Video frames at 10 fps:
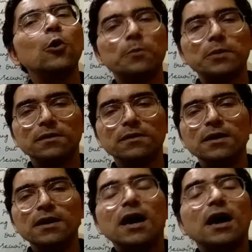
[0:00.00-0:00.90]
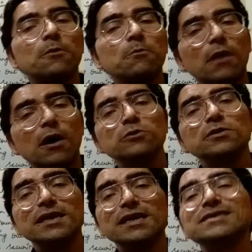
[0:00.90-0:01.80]
open. Her
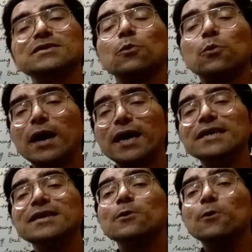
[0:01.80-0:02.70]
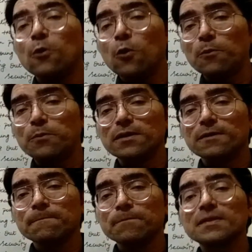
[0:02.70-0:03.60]
mouth is wide
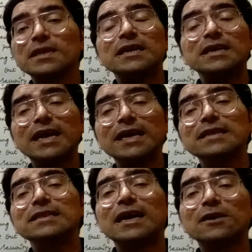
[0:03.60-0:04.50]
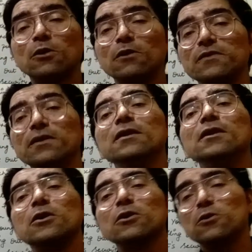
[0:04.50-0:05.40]
open, like that of
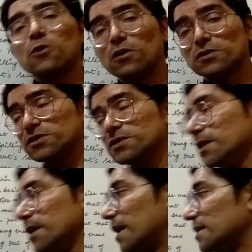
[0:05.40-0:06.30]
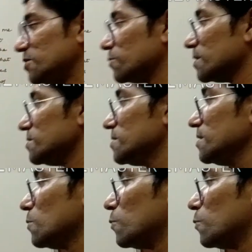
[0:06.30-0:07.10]
a corpse. As you can see, the